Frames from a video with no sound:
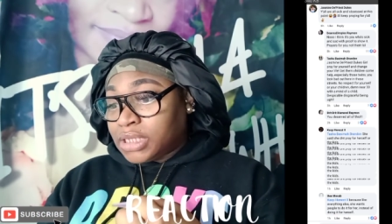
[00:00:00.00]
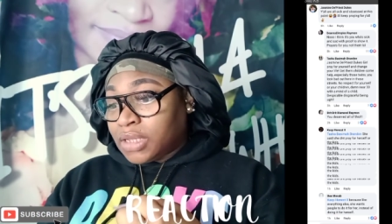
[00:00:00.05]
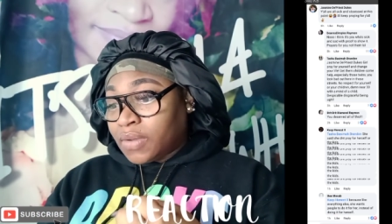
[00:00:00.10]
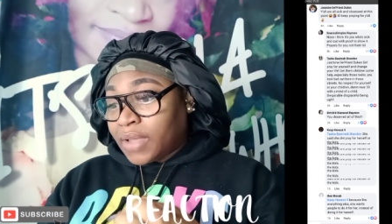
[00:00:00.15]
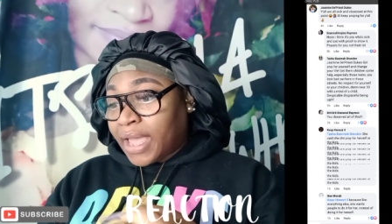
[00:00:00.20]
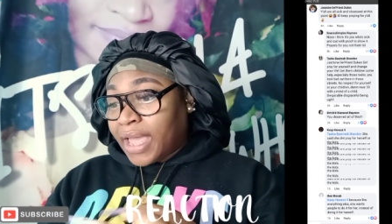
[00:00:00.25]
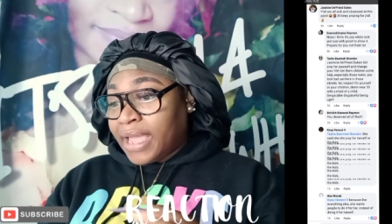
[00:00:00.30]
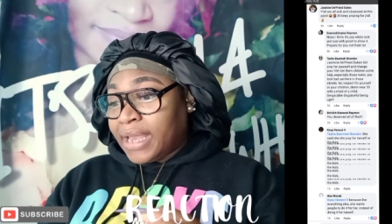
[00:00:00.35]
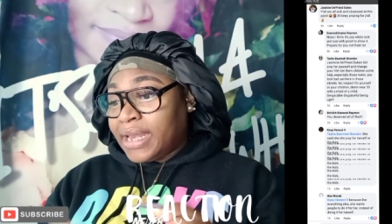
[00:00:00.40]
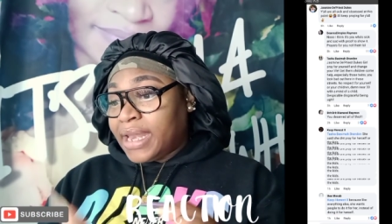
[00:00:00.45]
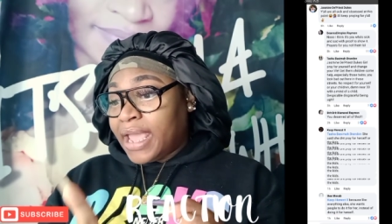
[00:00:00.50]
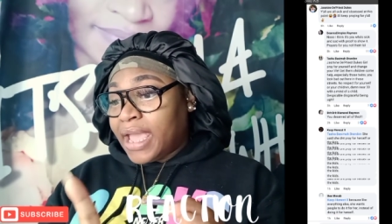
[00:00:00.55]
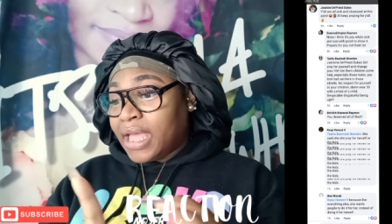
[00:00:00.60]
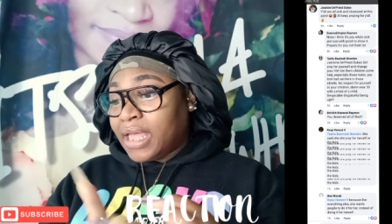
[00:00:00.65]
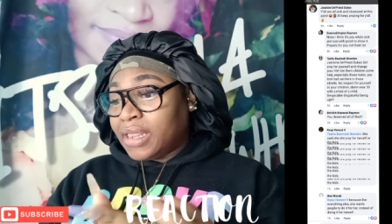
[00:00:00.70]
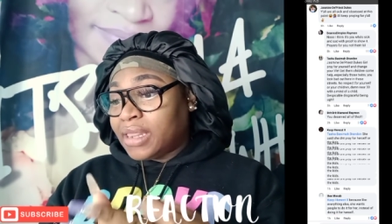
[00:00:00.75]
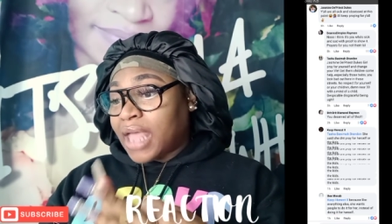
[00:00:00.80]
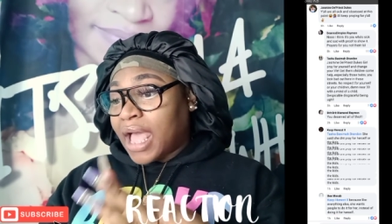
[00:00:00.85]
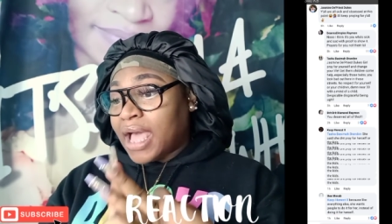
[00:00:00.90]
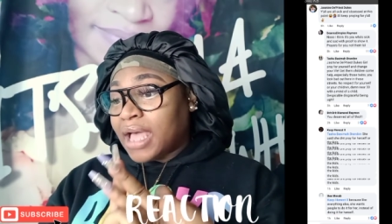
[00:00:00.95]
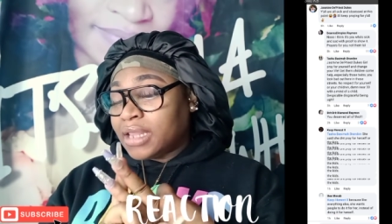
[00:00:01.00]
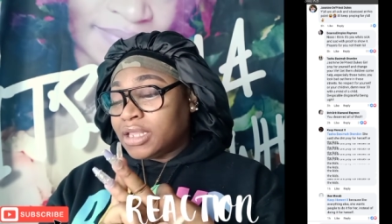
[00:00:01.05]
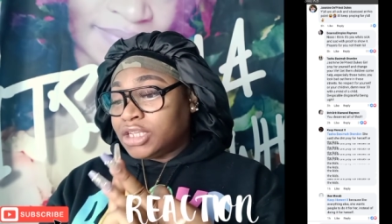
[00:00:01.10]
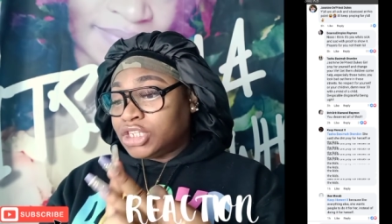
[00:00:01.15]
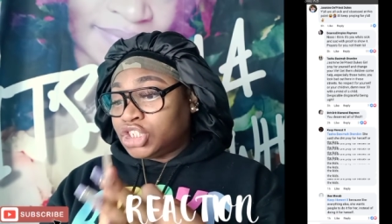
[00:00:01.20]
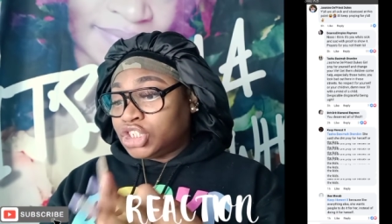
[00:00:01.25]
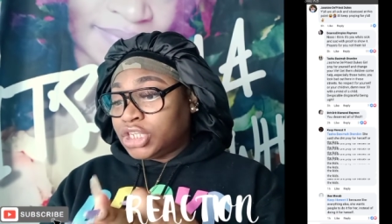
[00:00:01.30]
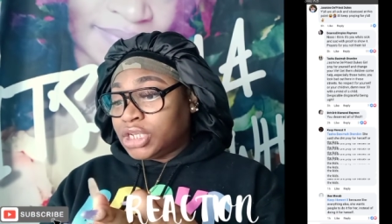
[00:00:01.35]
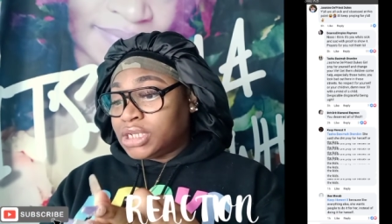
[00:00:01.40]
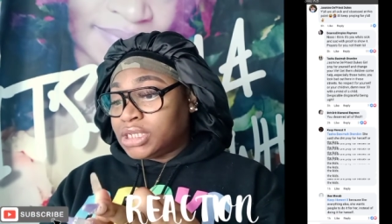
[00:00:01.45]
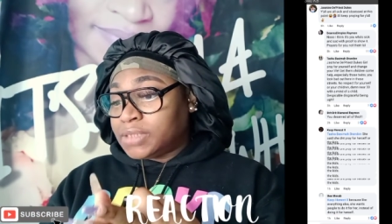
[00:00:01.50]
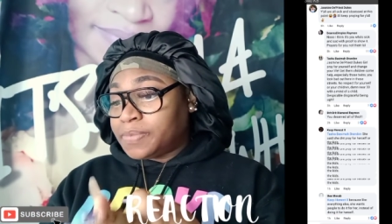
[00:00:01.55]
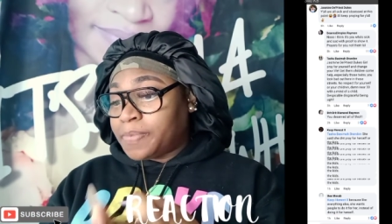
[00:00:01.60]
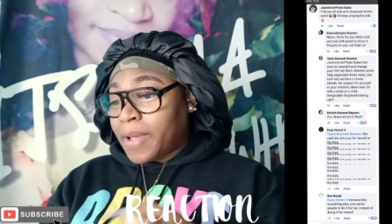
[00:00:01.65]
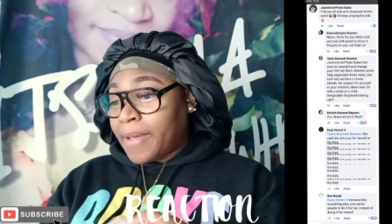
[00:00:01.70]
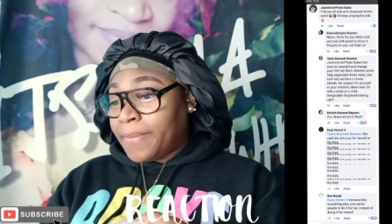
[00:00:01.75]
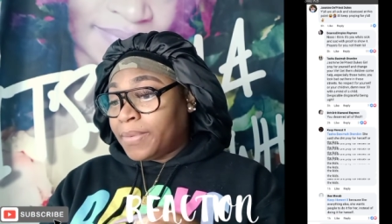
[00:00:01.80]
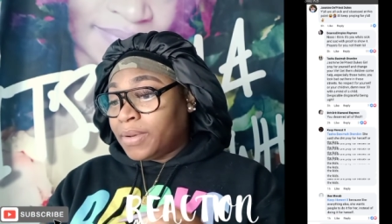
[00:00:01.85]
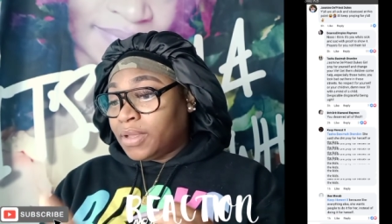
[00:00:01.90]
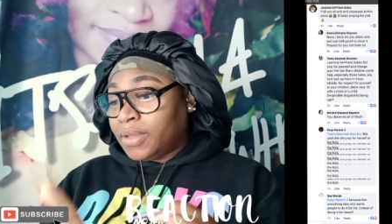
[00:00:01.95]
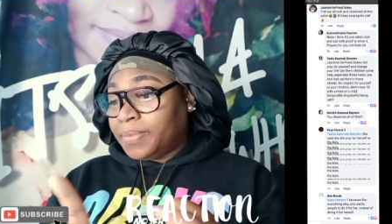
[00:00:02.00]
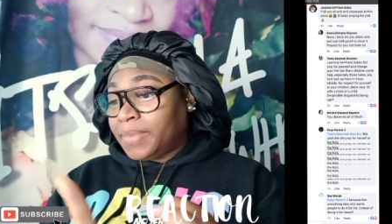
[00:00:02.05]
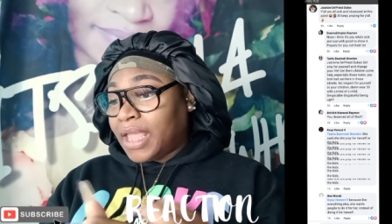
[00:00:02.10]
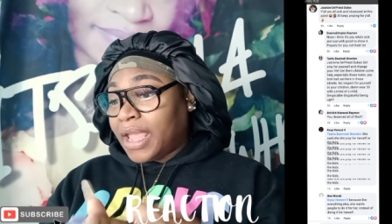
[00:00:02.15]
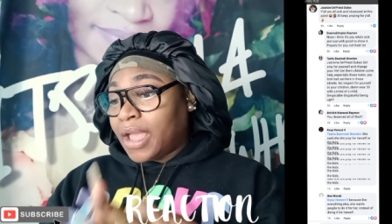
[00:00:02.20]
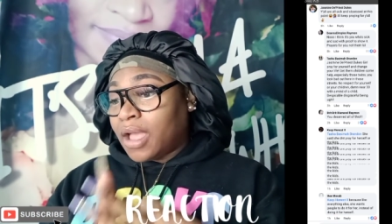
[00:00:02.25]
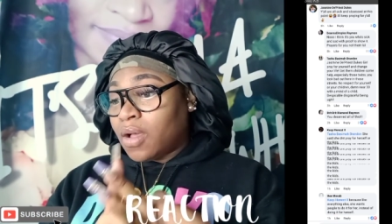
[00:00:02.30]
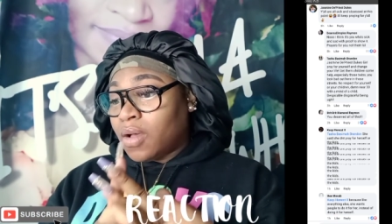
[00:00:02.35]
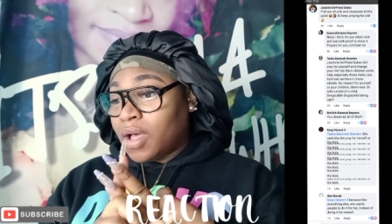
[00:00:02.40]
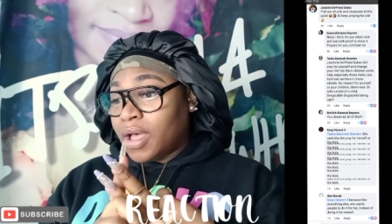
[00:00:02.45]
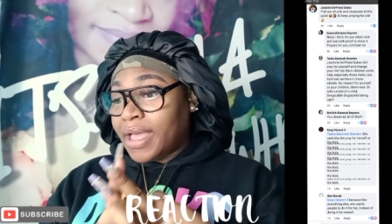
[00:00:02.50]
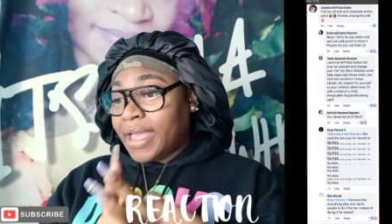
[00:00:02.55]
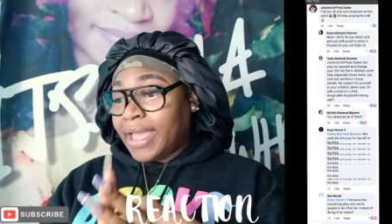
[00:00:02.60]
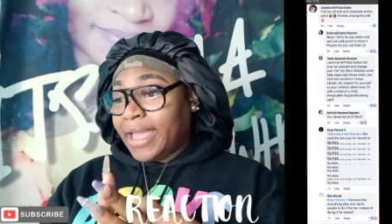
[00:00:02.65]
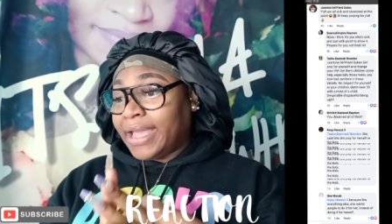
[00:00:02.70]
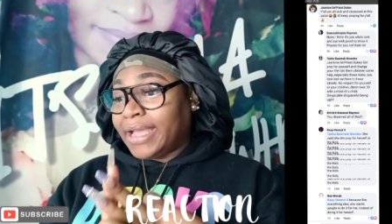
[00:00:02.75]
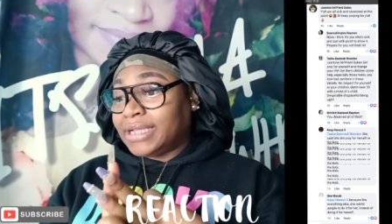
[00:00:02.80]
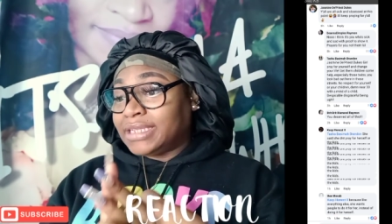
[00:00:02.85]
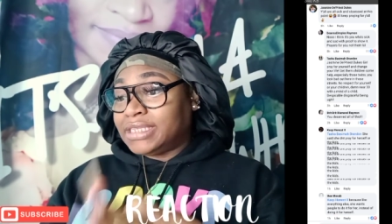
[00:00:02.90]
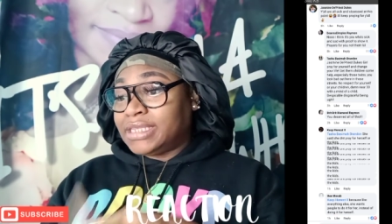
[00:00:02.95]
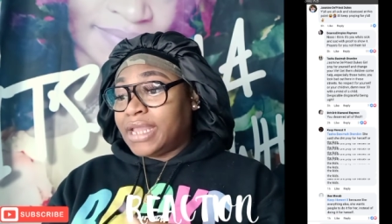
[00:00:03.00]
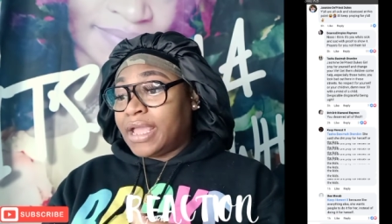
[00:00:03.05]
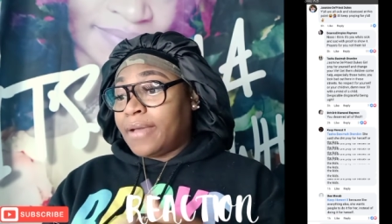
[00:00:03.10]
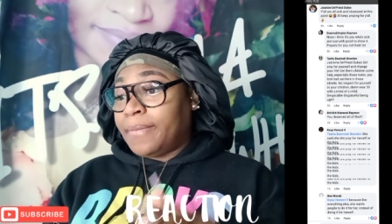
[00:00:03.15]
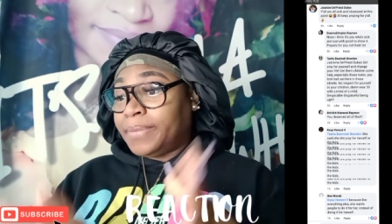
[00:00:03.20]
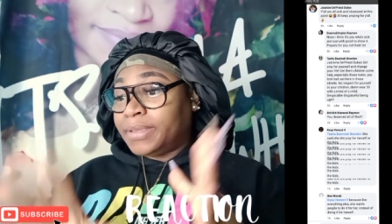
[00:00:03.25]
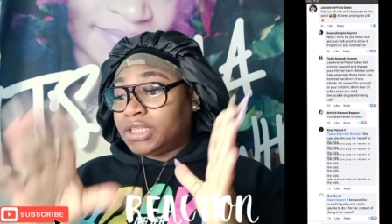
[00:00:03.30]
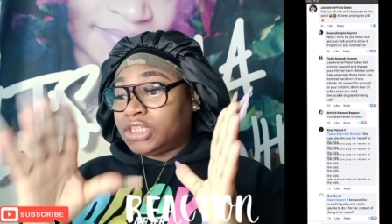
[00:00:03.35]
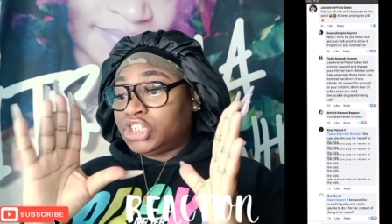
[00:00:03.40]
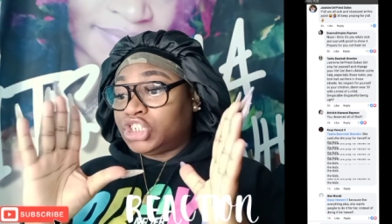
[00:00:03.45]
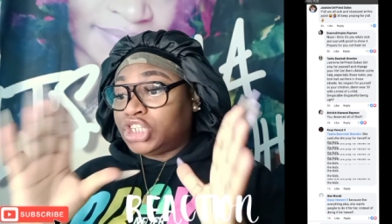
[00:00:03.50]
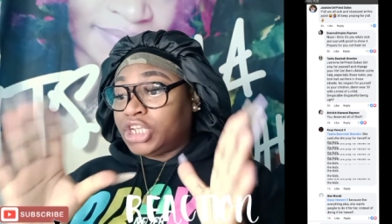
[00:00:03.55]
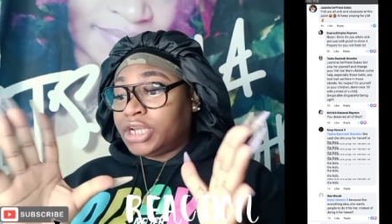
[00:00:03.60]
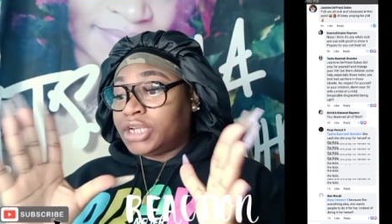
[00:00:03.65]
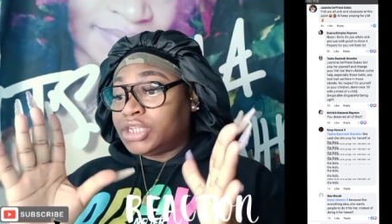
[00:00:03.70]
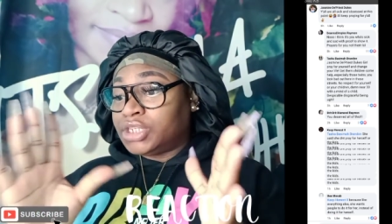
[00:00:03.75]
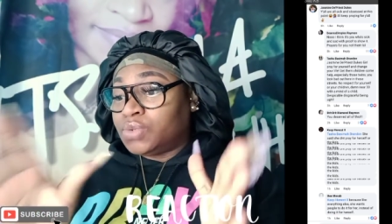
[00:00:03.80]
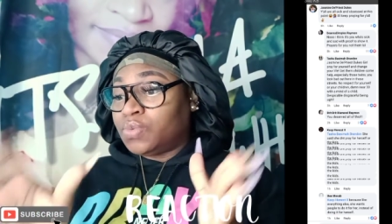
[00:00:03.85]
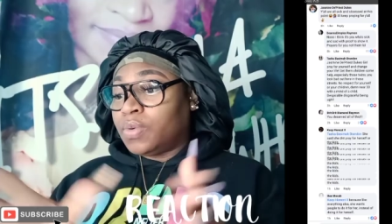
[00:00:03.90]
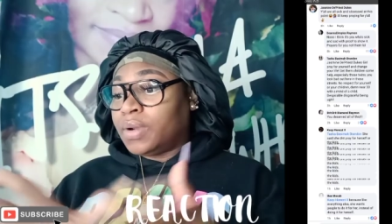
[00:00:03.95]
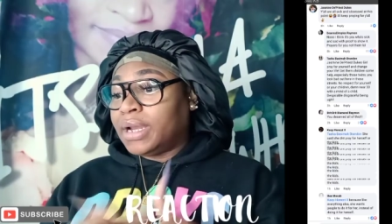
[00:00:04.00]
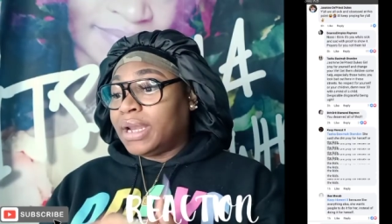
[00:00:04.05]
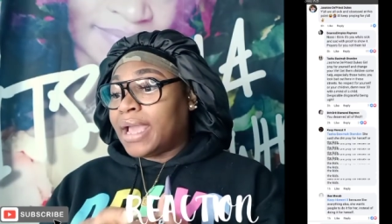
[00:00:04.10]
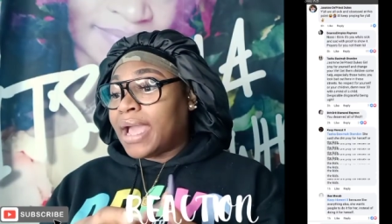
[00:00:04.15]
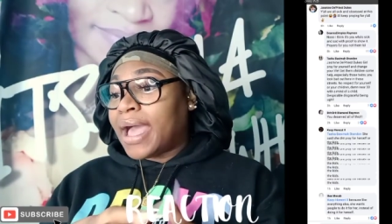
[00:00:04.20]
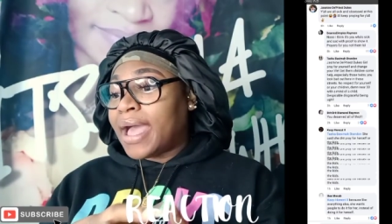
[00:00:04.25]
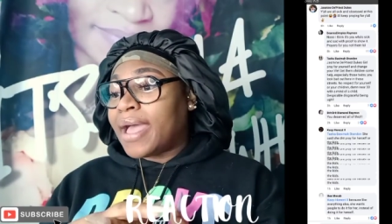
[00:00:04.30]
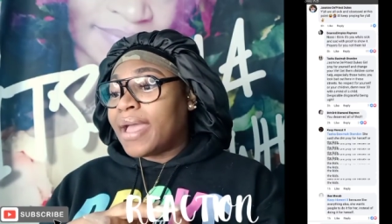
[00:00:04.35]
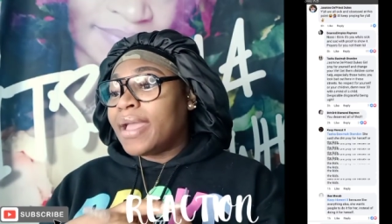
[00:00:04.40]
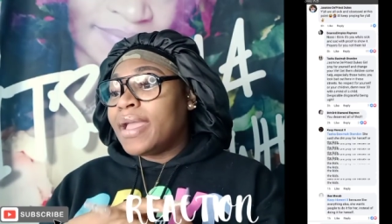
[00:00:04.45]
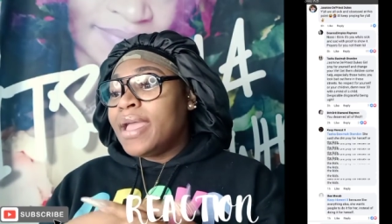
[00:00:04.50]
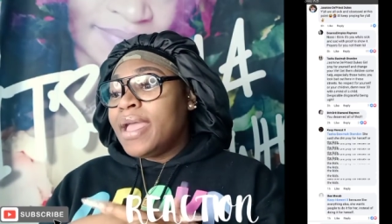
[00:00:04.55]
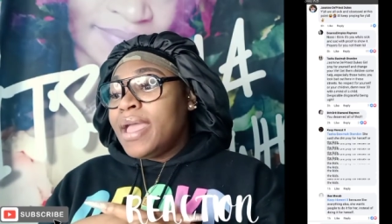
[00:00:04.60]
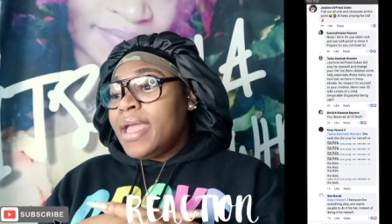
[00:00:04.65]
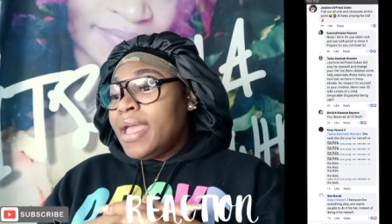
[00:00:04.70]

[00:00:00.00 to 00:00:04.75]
Okay, now all this shit is popping up. They on her ass now, but the shit is really hot.